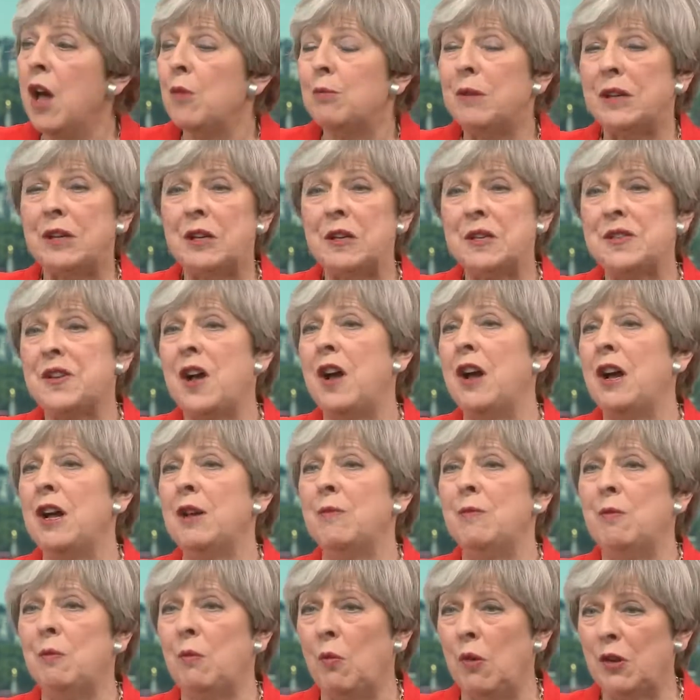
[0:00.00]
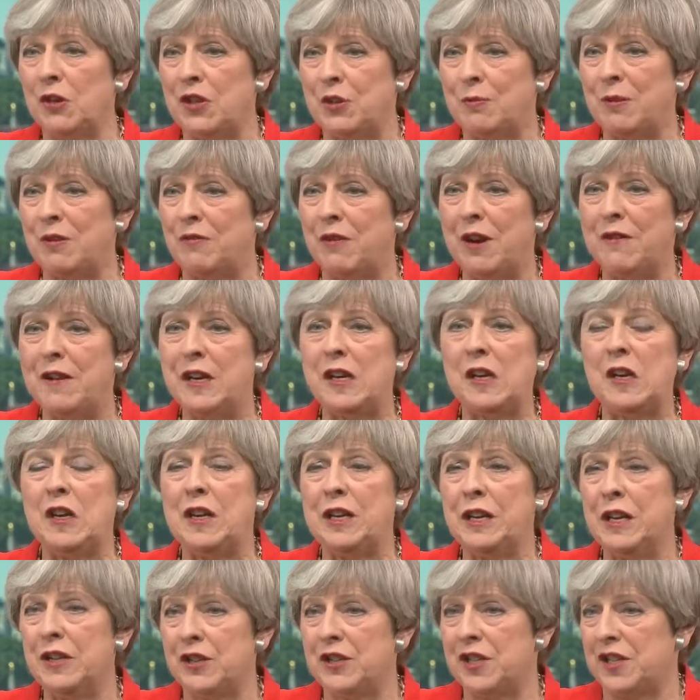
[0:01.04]
Because I want to be very
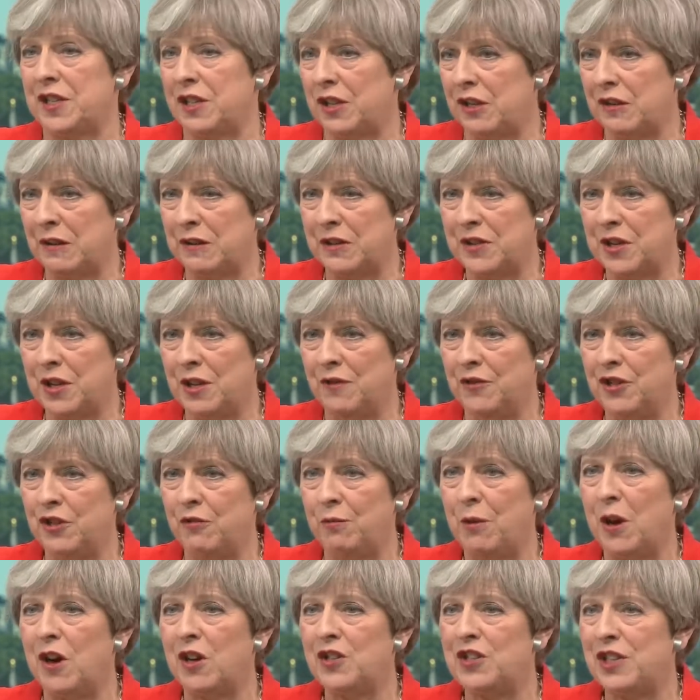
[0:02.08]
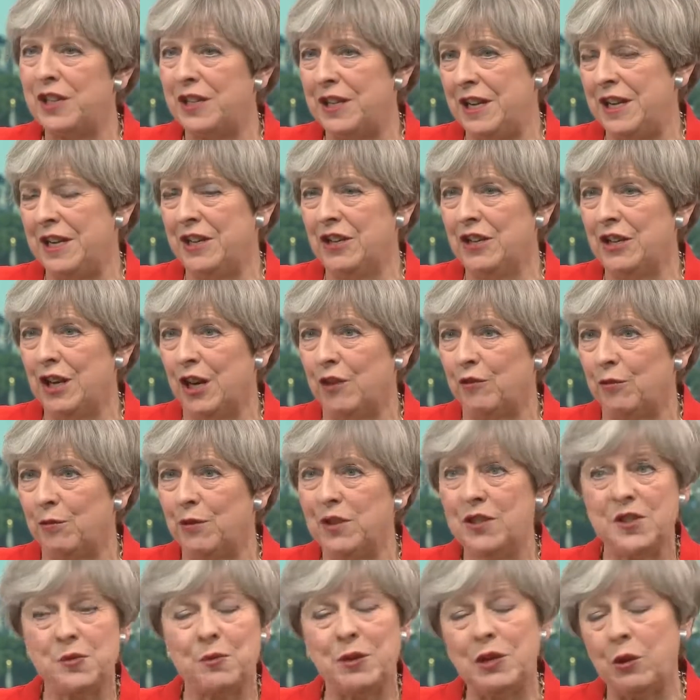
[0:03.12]
clear that as a Conservative party in
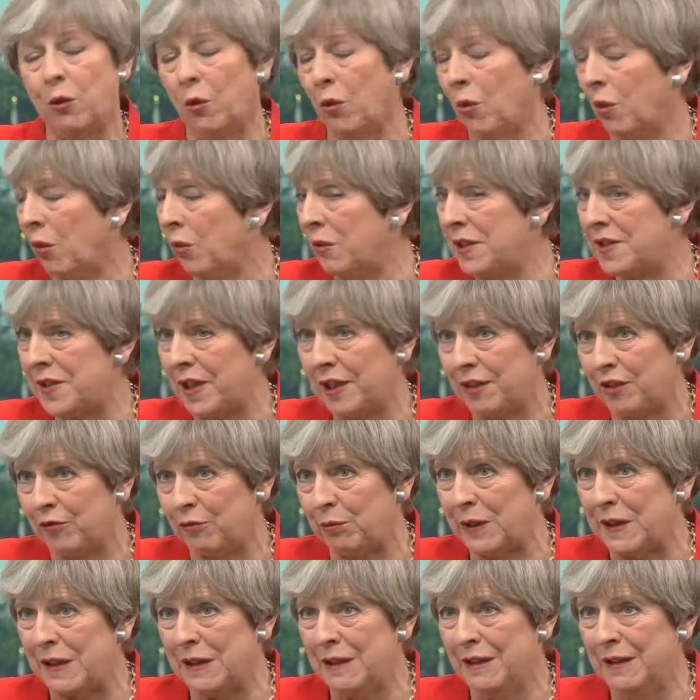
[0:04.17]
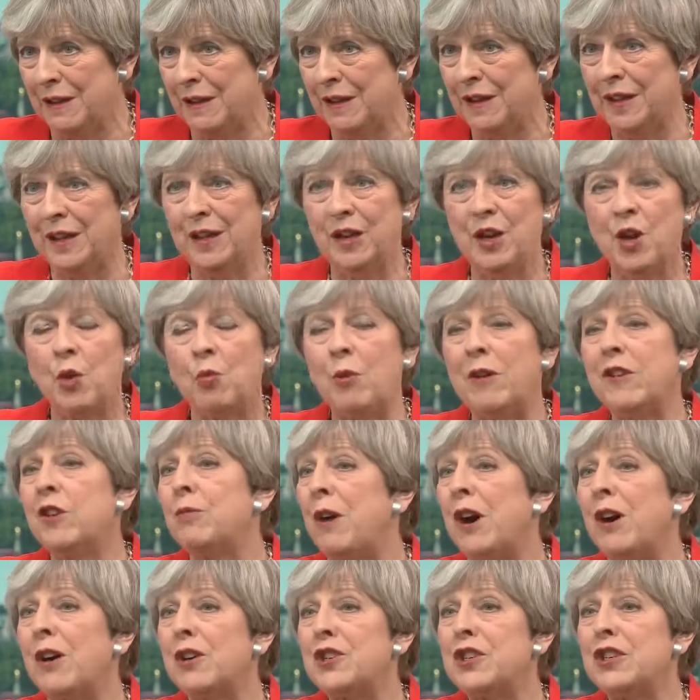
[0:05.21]
government, as we always have been, we're a
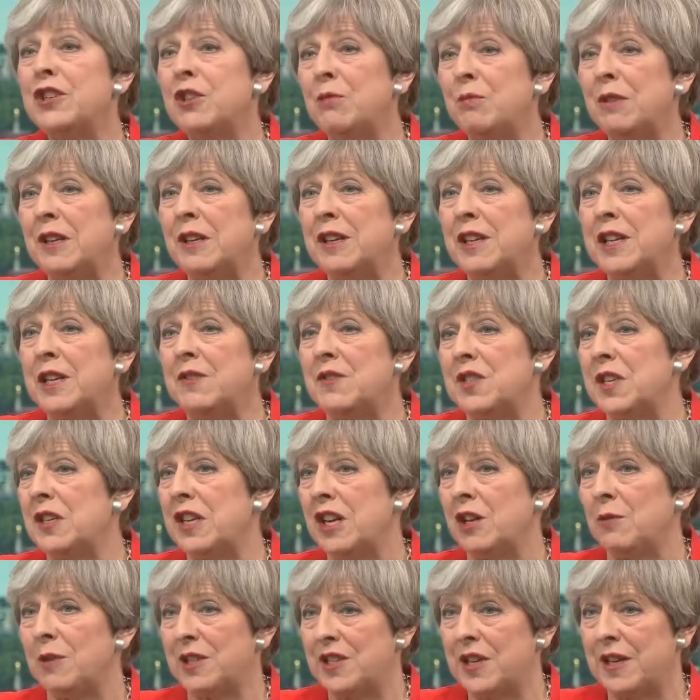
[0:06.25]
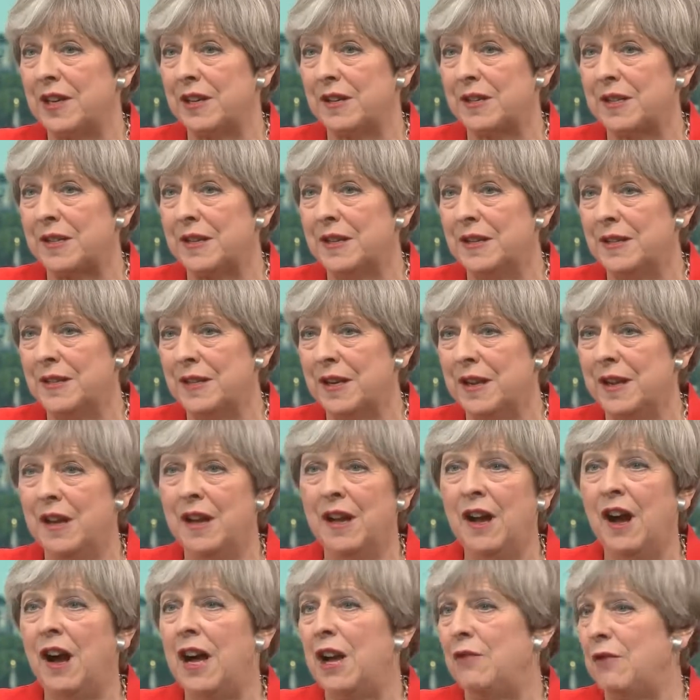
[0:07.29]
party that believes in lower taxes.
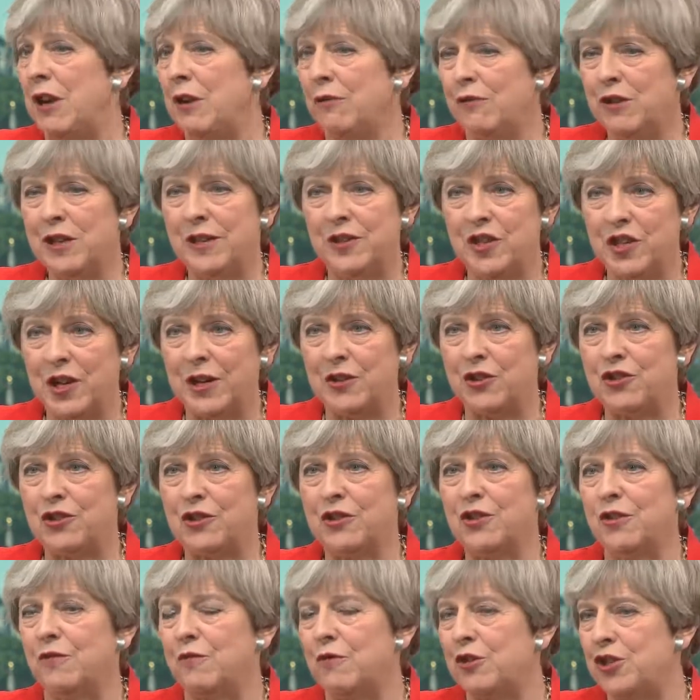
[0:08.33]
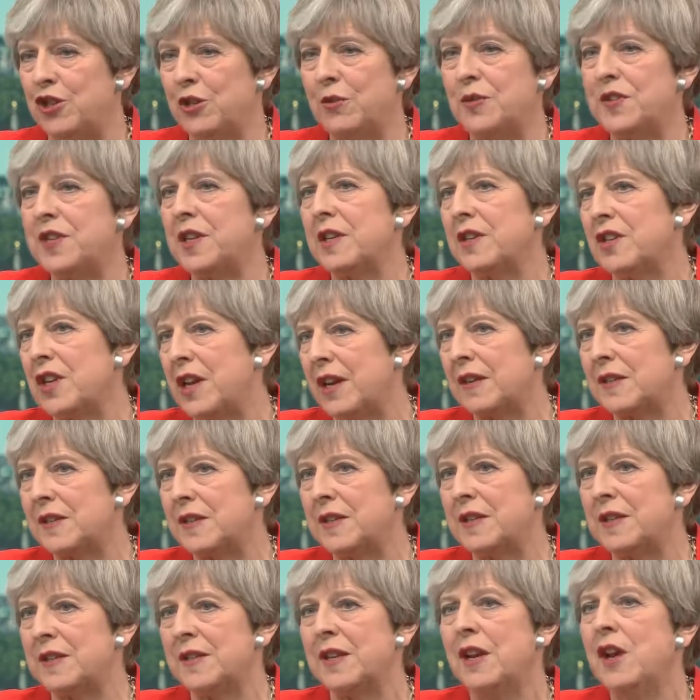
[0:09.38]
I have every intention of reducing
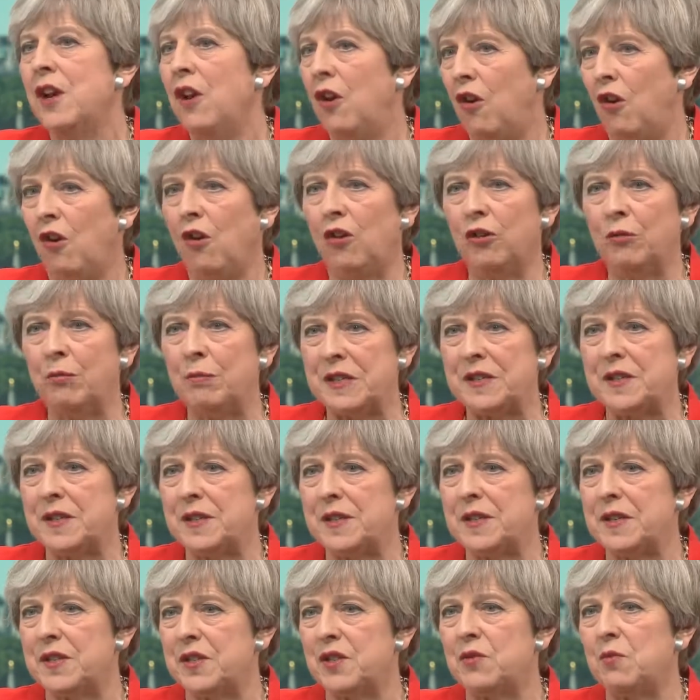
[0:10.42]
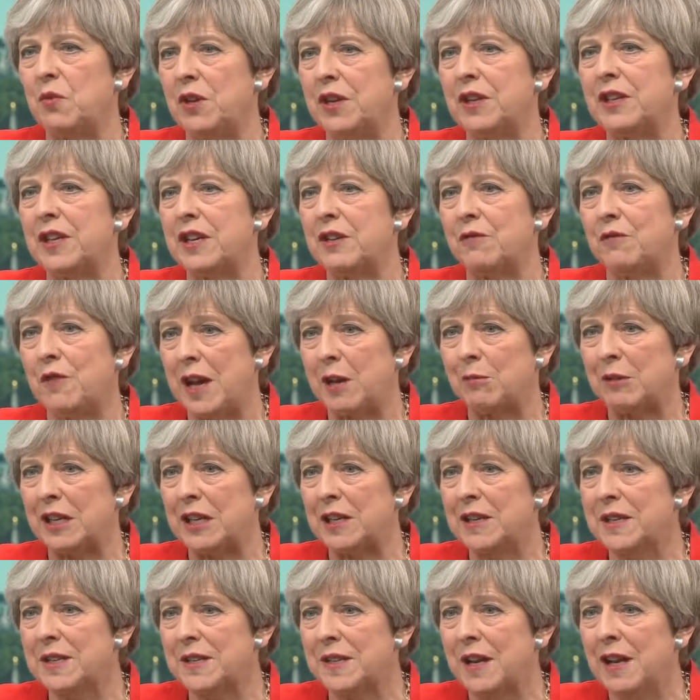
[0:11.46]
taxes on businesses and working
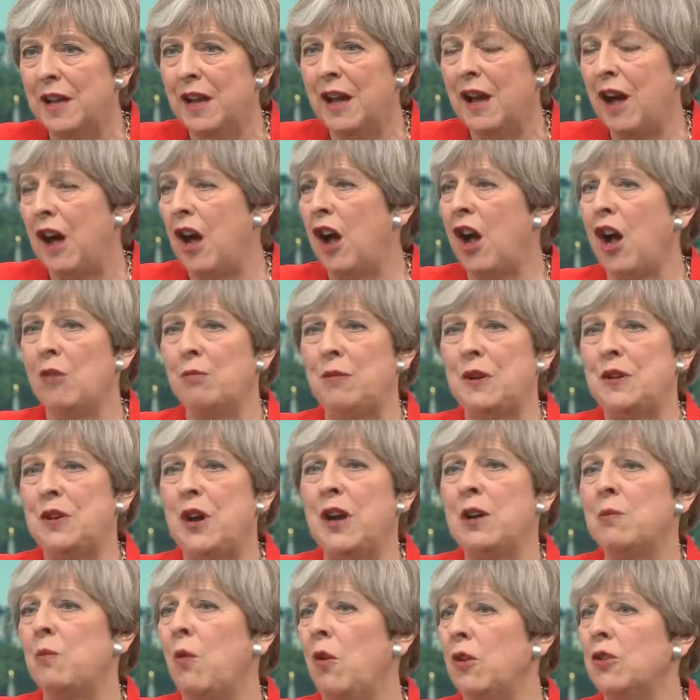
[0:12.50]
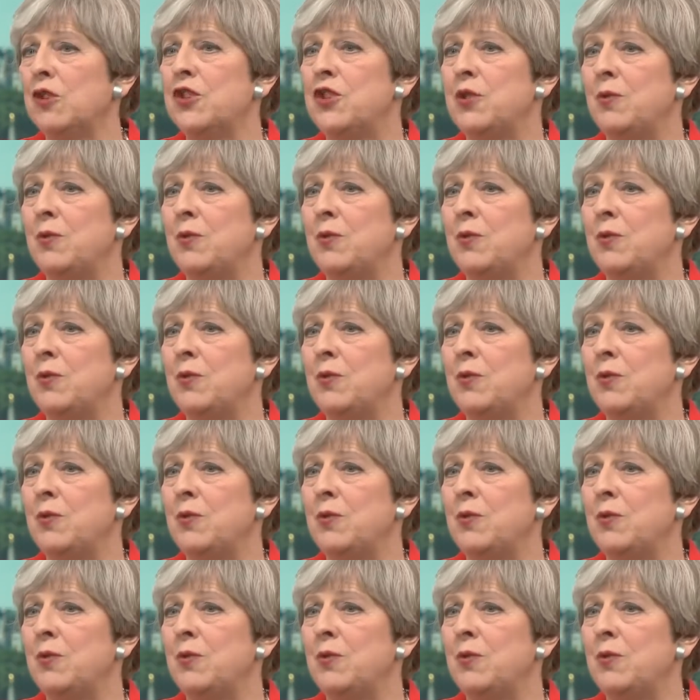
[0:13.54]
families, but I want